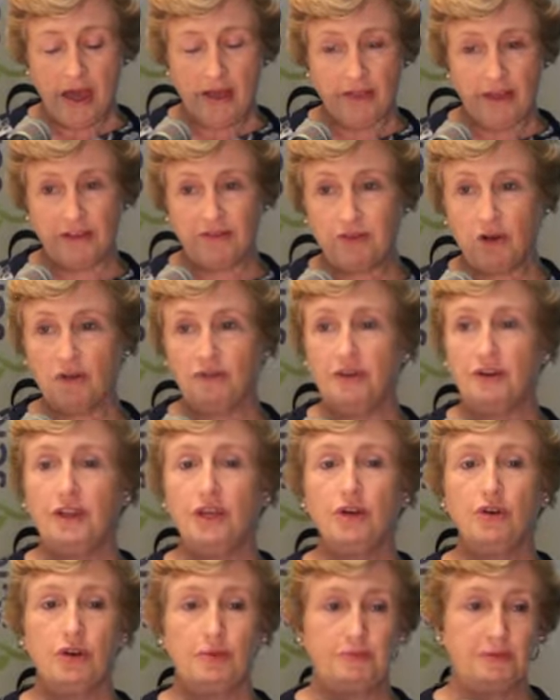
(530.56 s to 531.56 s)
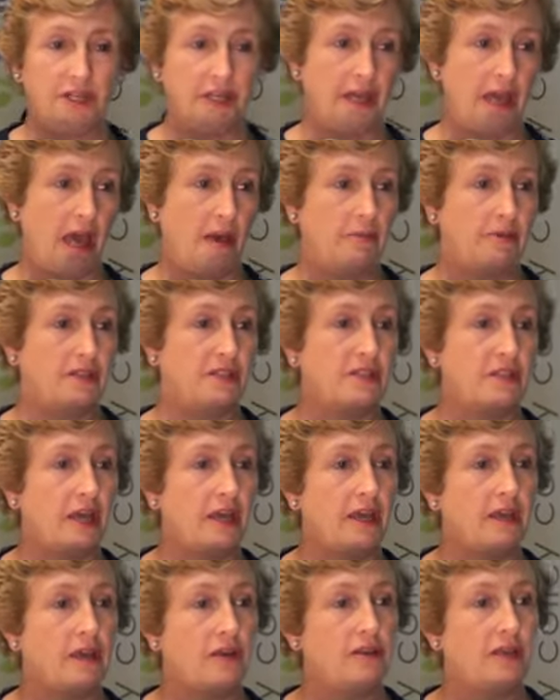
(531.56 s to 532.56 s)
They've got very cryptic habits.
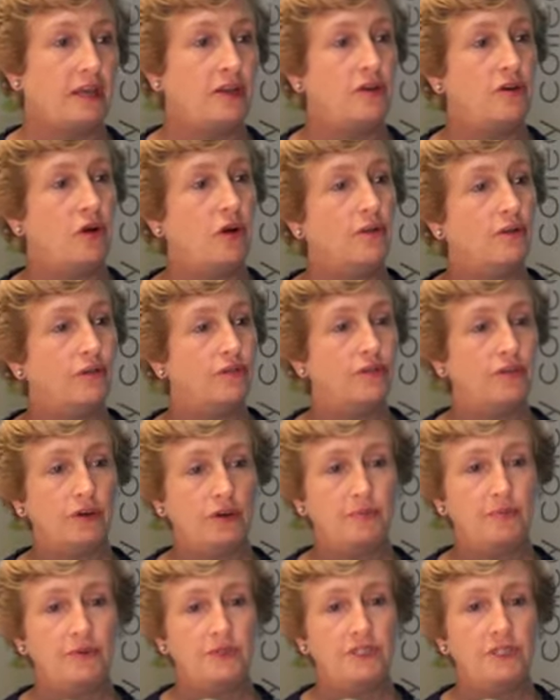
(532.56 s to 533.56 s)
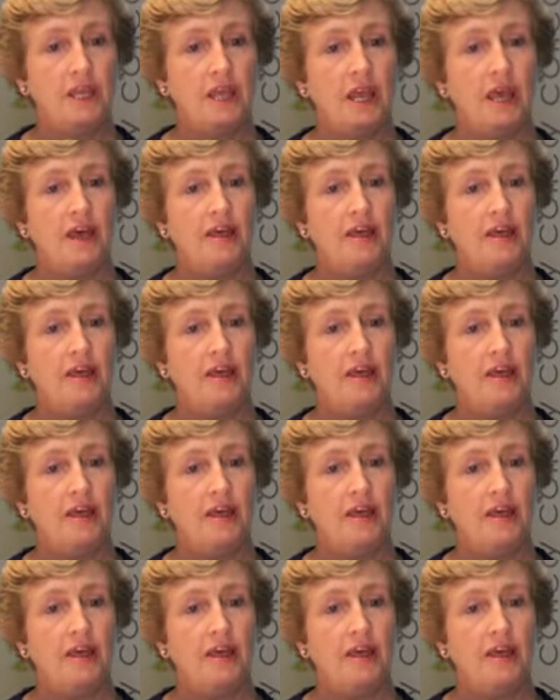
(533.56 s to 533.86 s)
They're not thrips